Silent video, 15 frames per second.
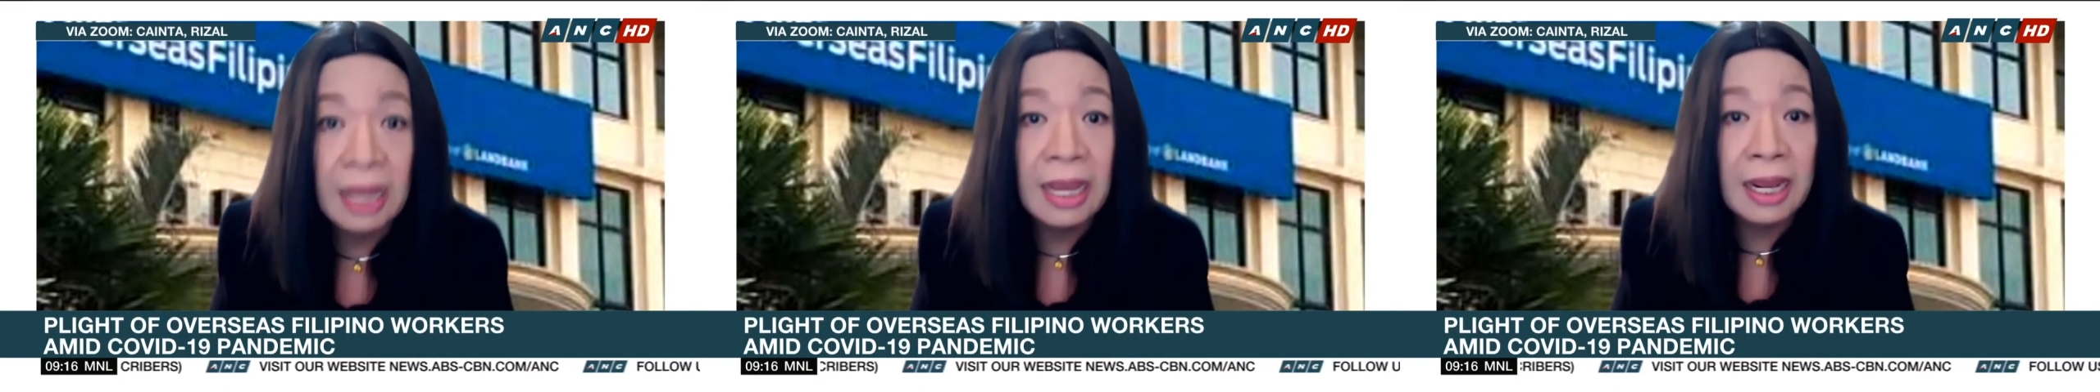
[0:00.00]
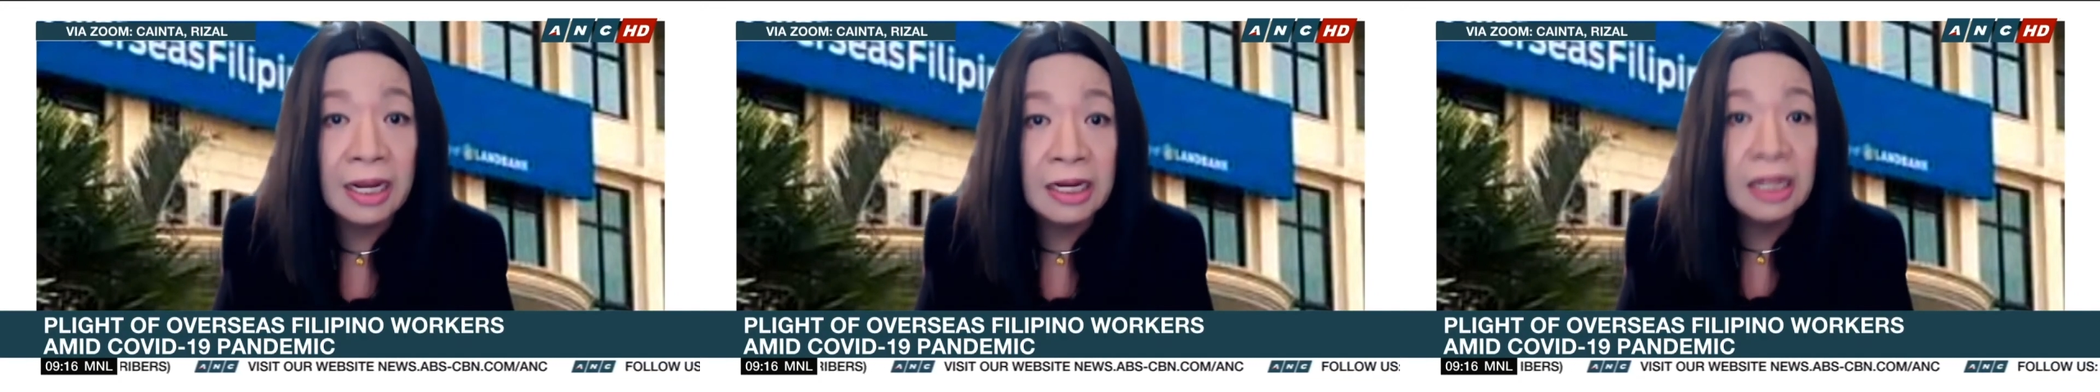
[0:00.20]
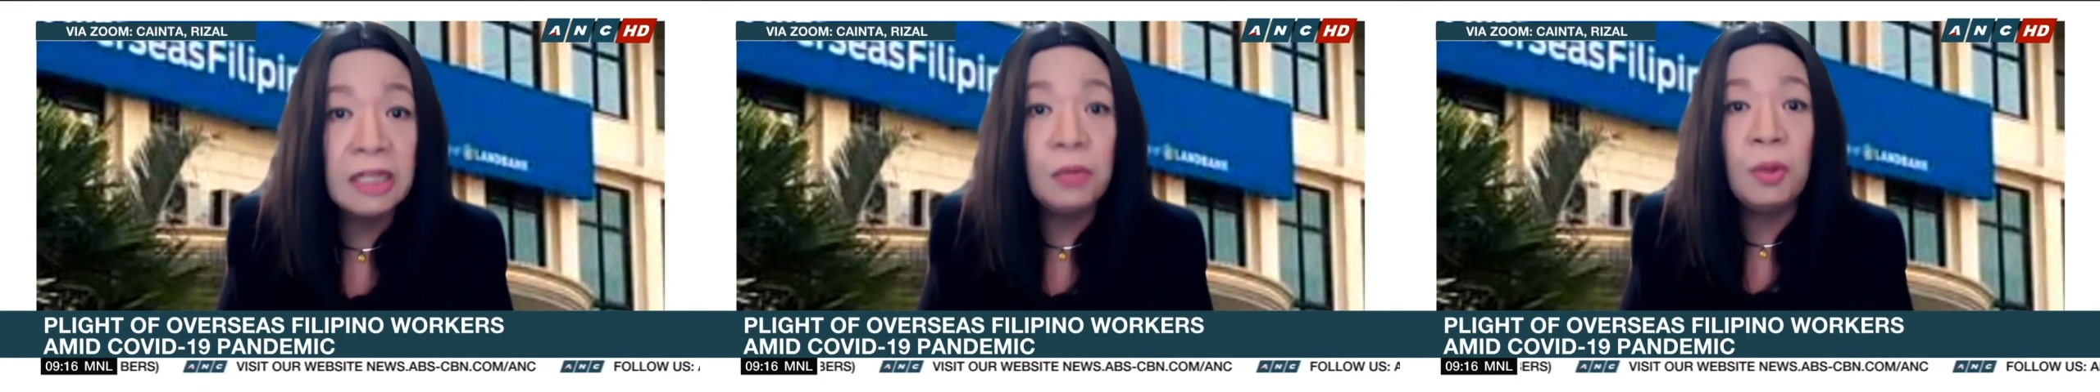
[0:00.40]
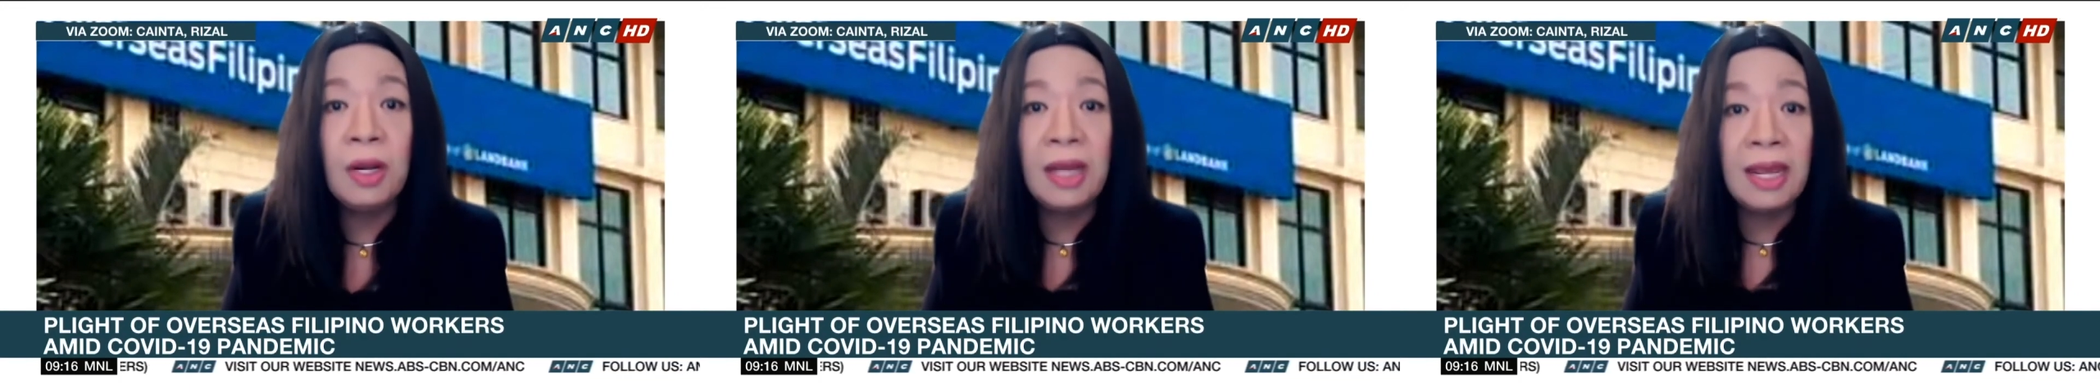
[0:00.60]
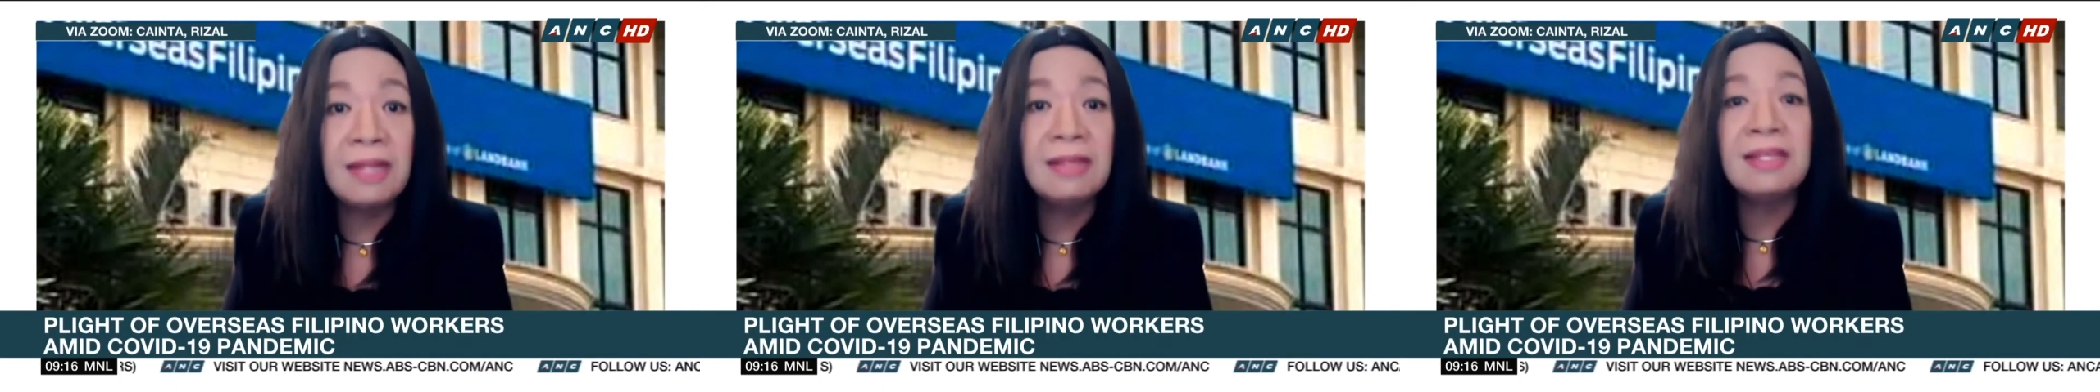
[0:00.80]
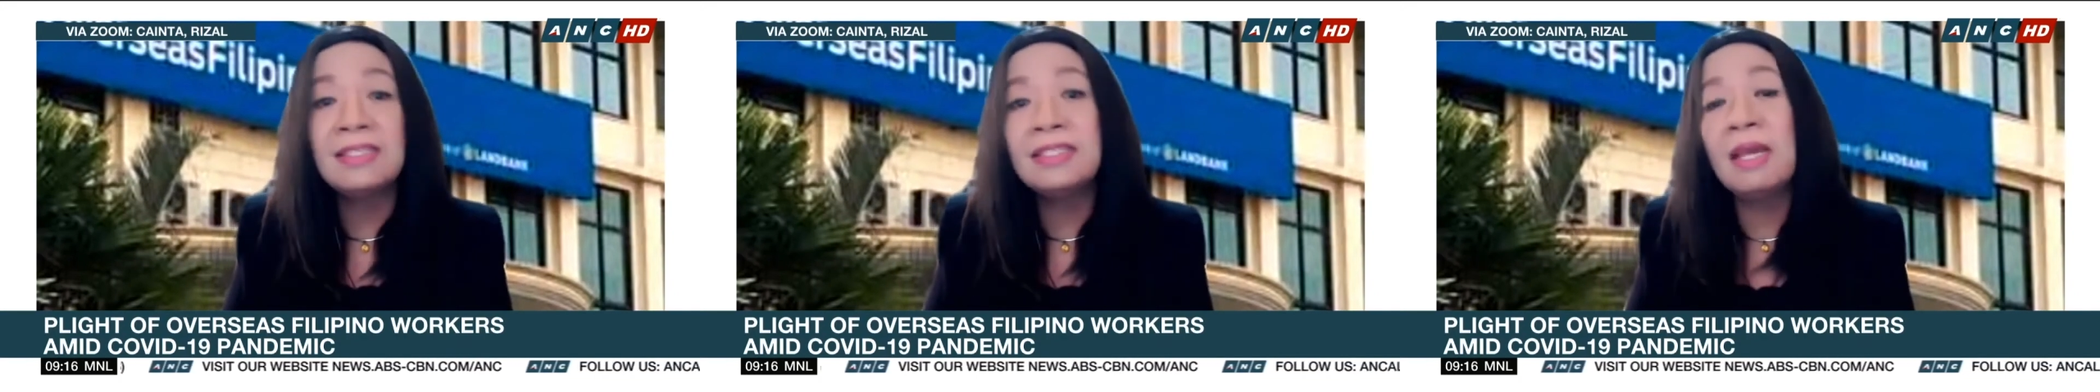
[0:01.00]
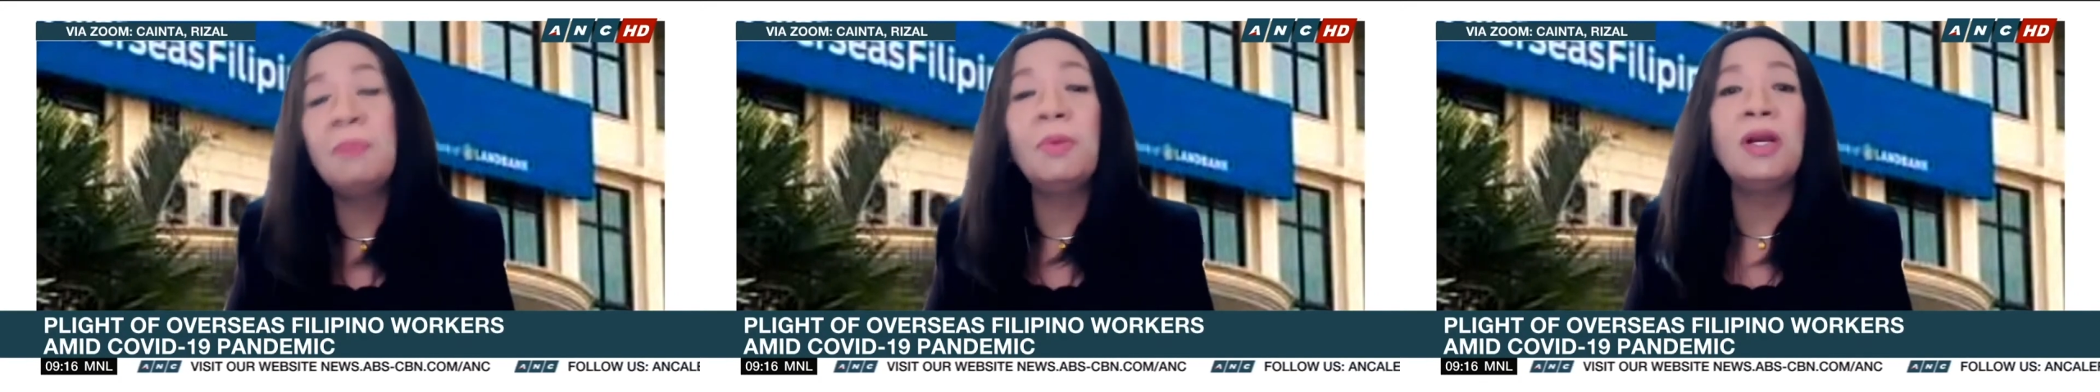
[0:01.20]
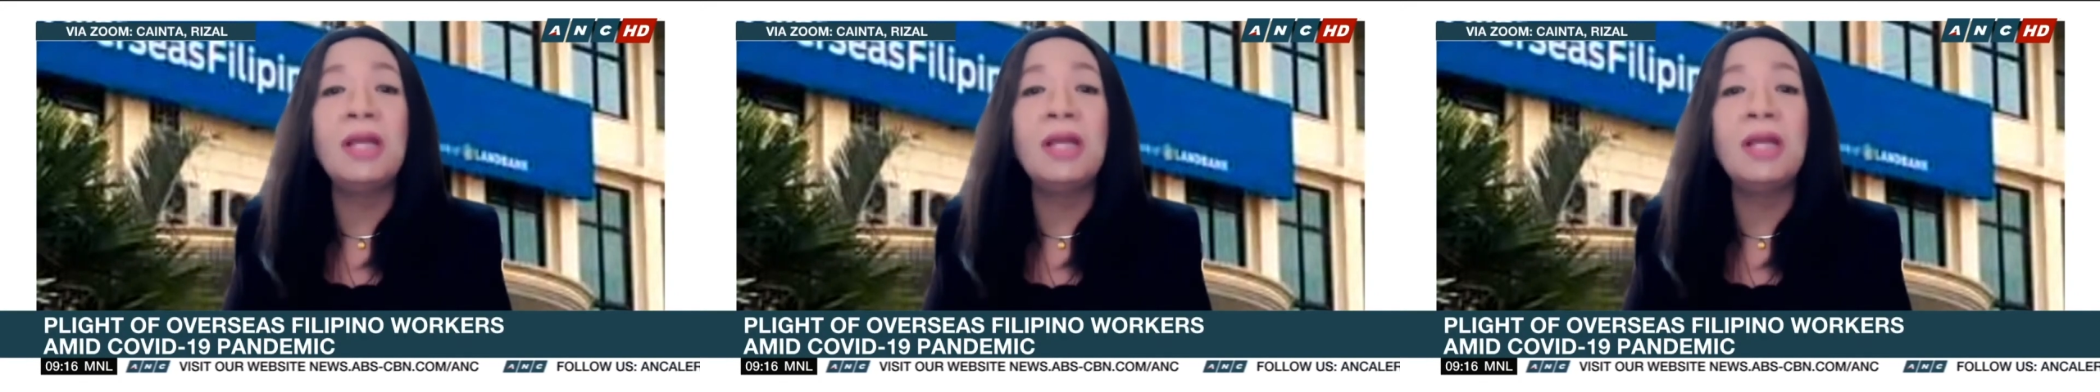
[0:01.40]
and it will end December